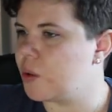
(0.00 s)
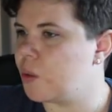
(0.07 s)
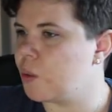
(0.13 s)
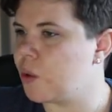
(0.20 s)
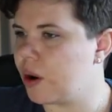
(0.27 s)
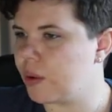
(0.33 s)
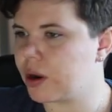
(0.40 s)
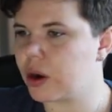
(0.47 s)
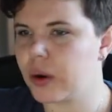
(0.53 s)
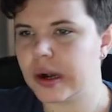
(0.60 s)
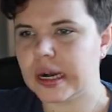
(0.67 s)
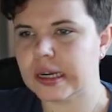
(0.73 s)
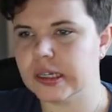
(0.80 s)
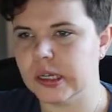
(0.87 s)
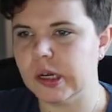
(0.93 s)
what we're
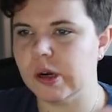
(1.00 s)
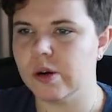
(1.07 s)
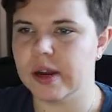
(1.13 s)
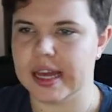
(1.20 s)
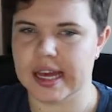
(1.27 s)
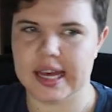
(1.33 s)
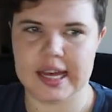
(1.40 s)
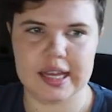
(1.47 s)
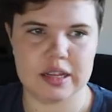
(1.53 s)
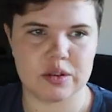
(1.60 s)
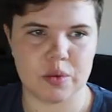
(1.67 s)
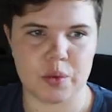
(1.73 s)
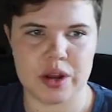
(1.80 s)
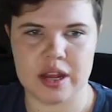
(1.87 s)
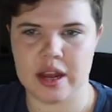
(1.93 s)
going to do is
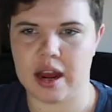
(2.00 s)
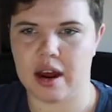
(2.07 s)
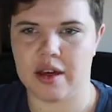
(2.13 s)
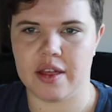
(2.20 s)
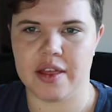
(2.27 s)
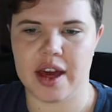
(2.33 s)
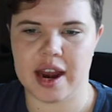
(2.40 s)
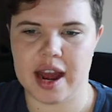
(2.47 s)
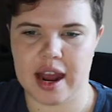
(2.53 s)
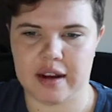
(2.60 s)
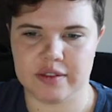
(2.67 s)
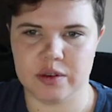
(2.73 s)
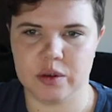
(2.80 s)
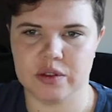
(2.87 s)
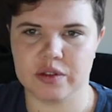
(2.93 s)
we then have to,